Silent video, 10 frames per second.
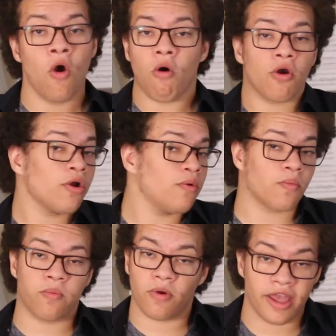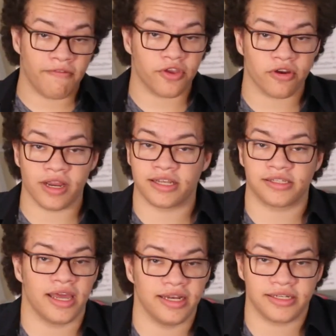or if you're
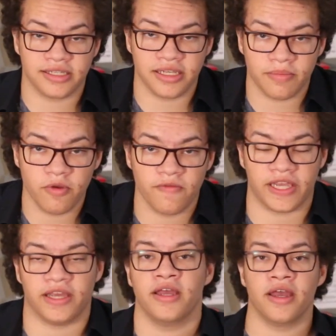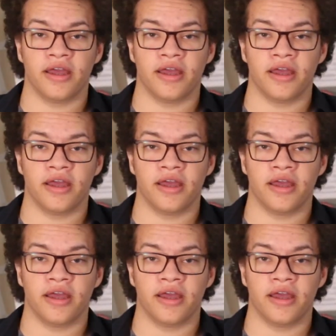excited to see the movie.